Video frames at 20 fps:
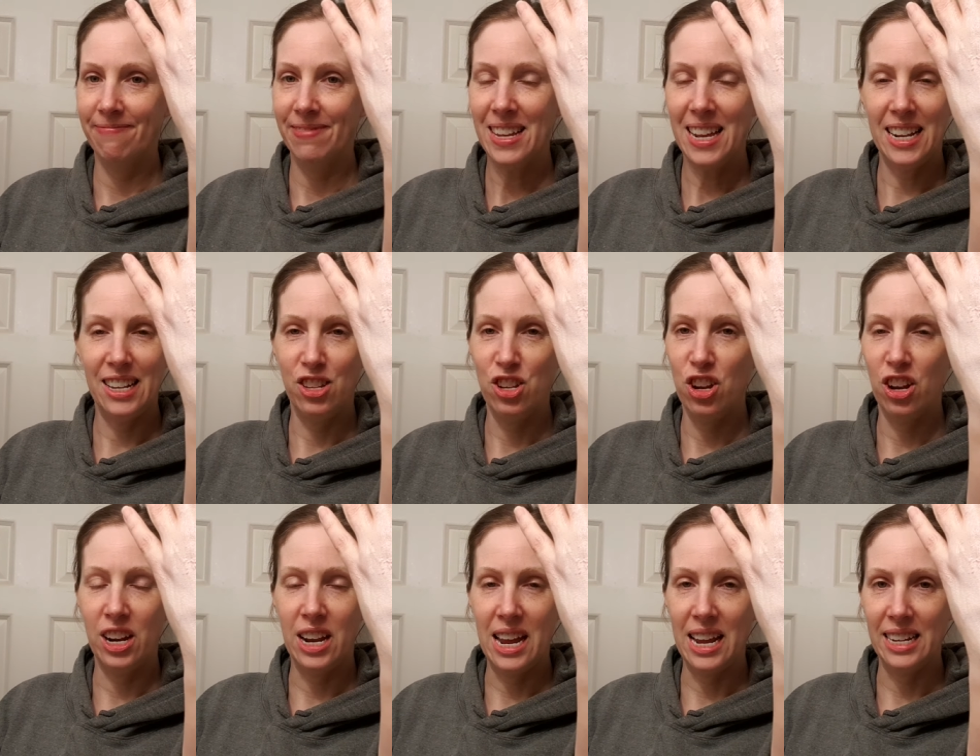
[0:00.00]
That is
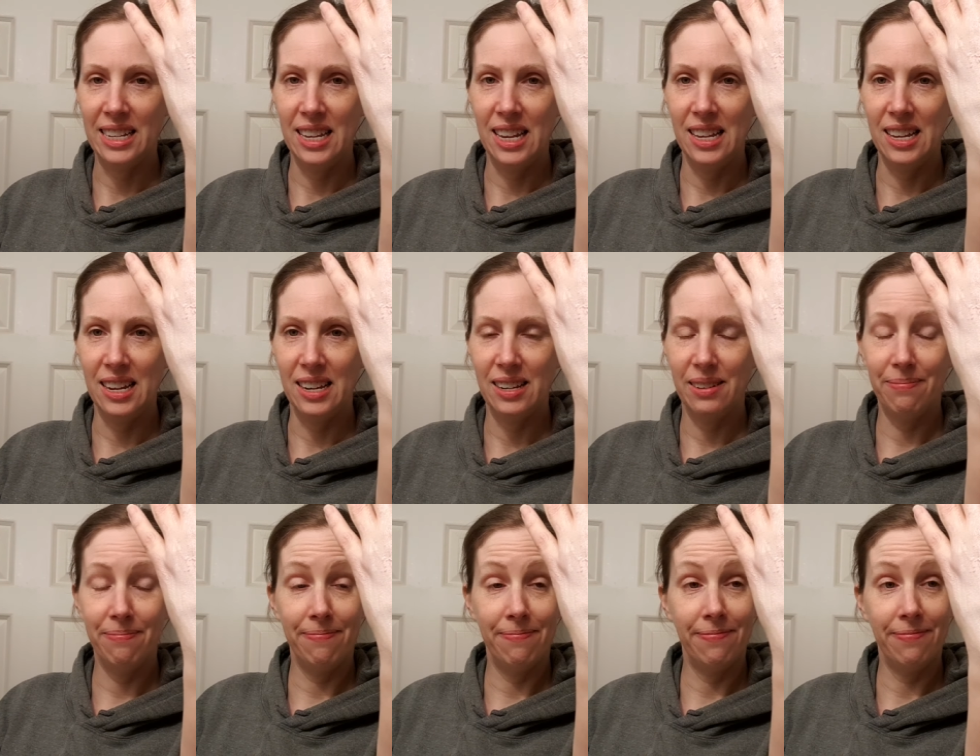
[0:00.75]
not nice, is
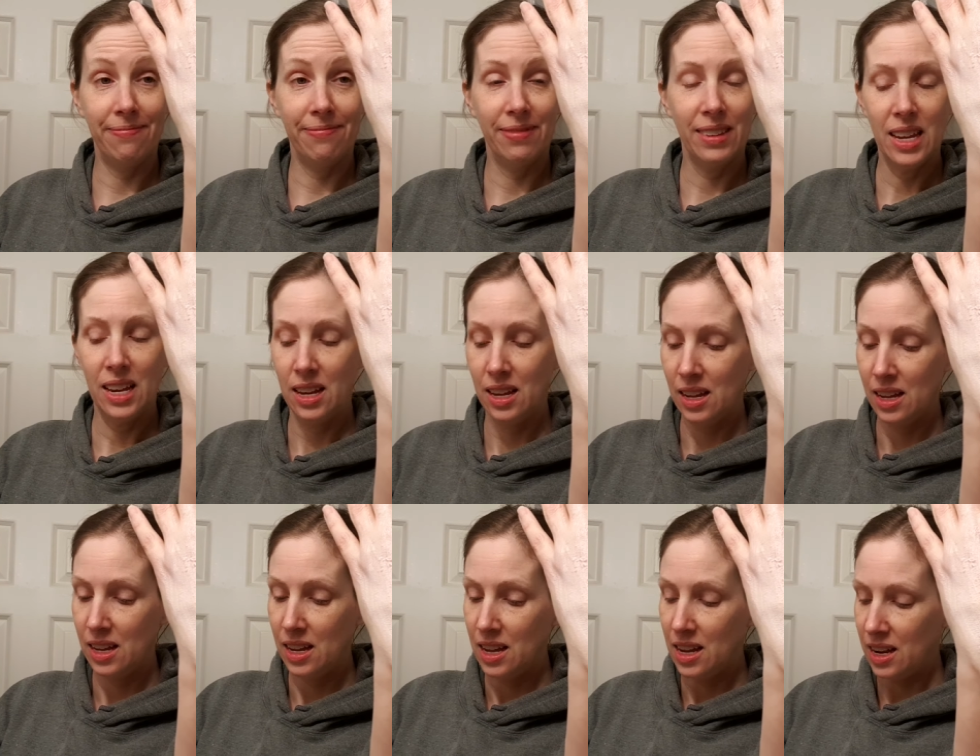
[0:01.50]
it?
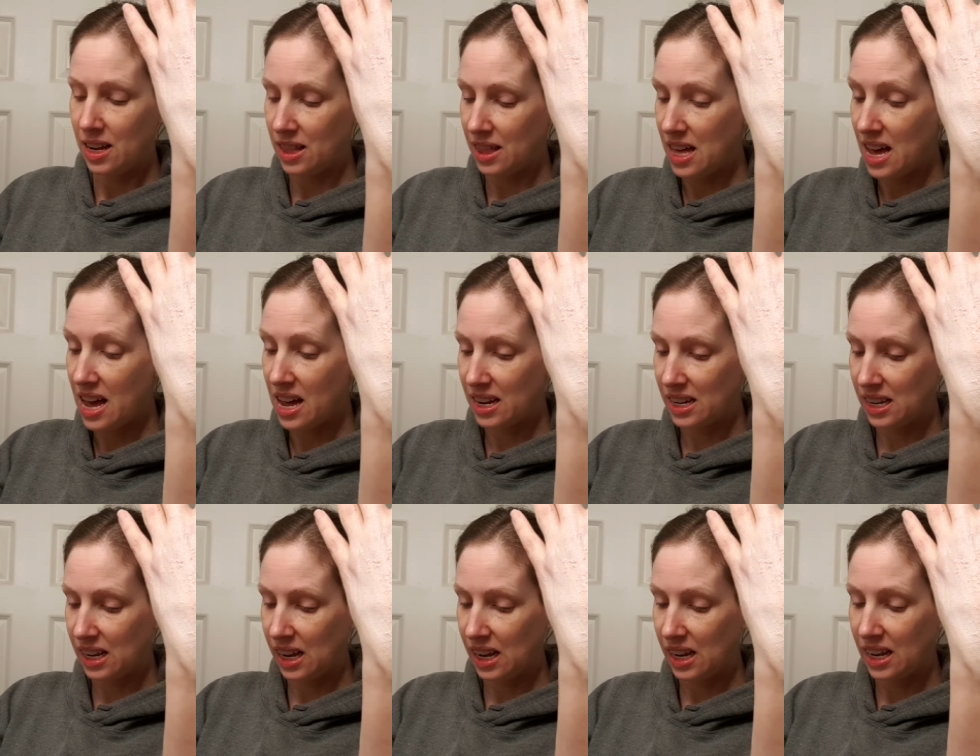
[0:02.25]

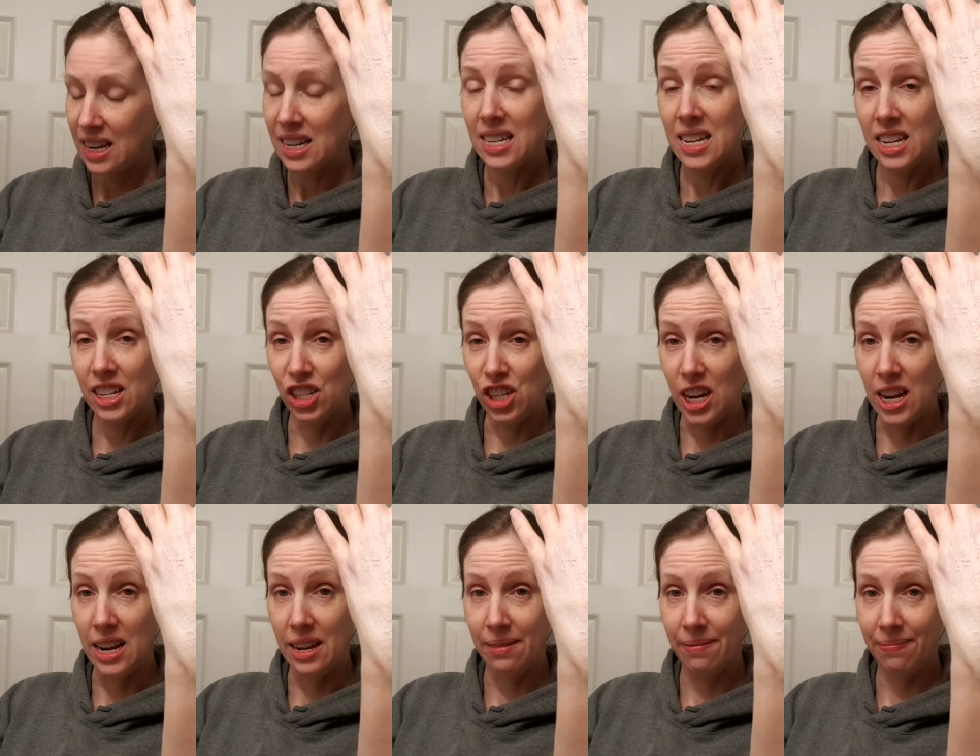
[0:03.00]
That is
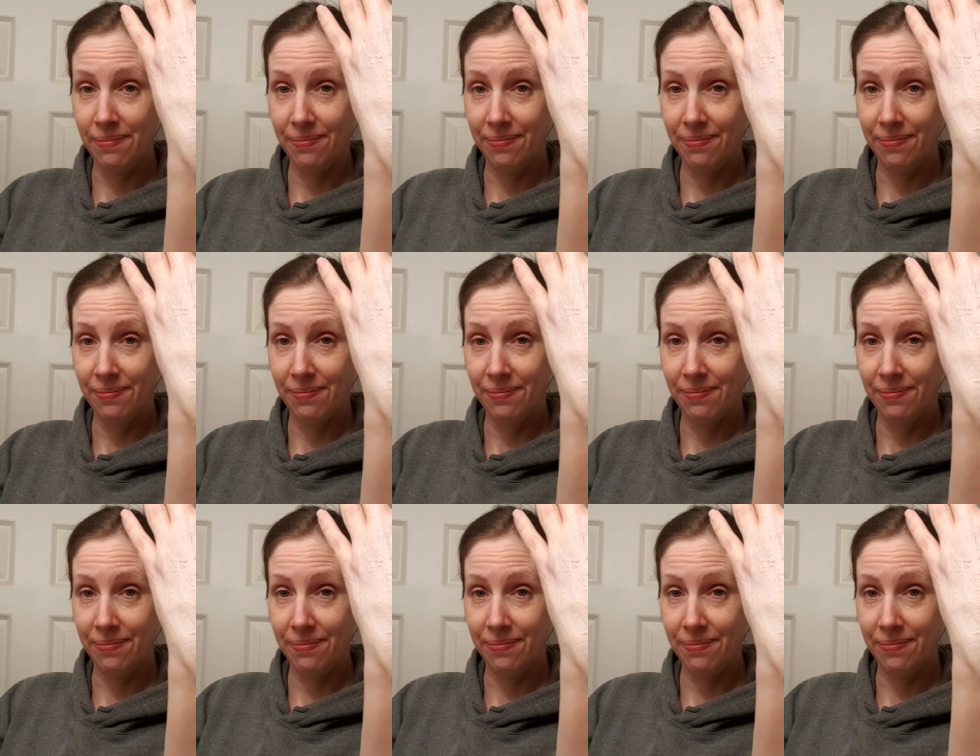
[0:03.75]
itchy.